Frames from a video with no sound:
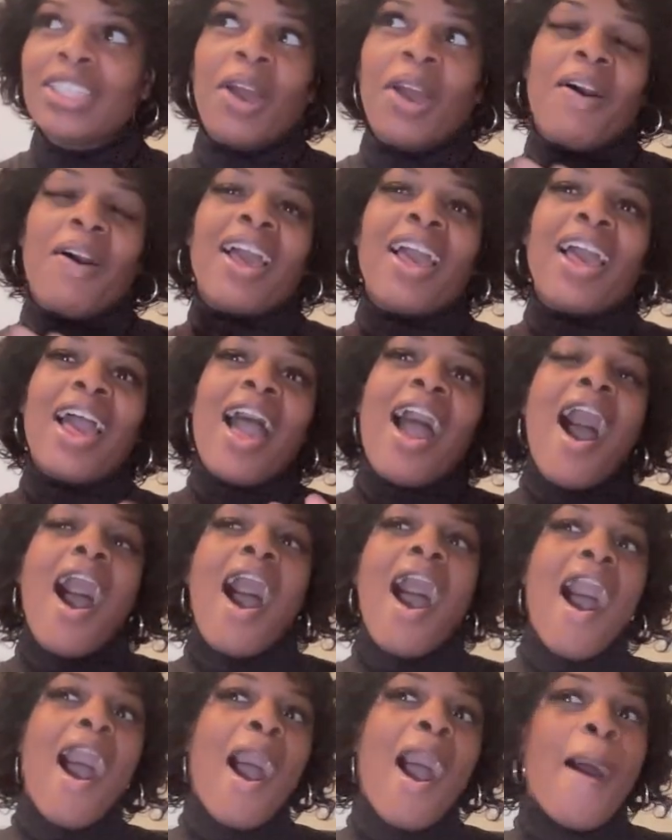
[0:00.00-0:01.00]
So,
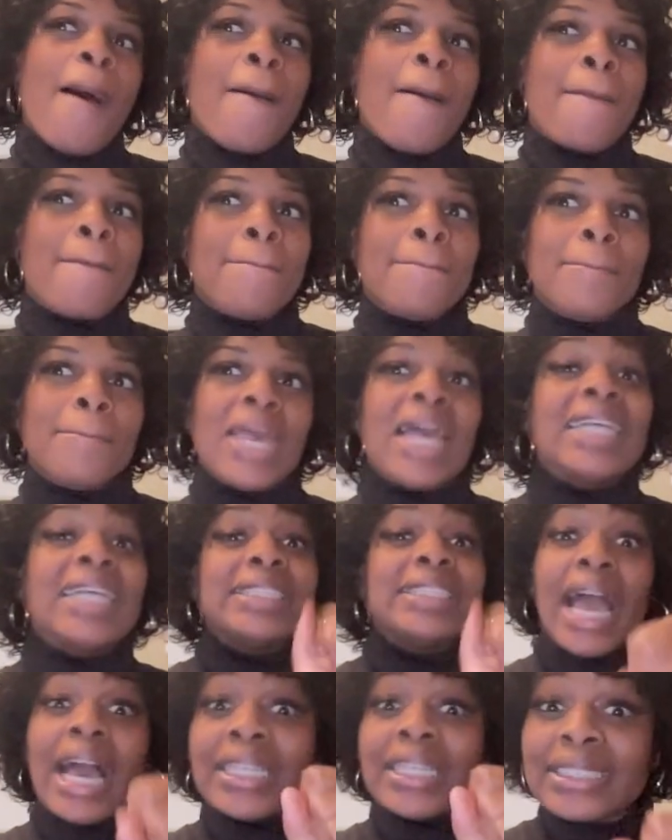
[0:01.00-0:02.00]
um,
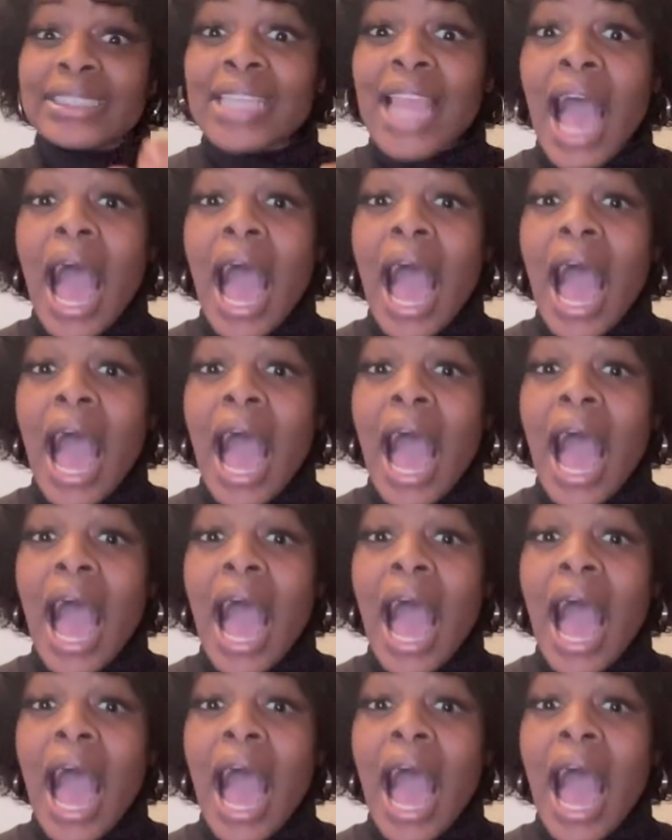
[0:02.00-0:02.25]
yes,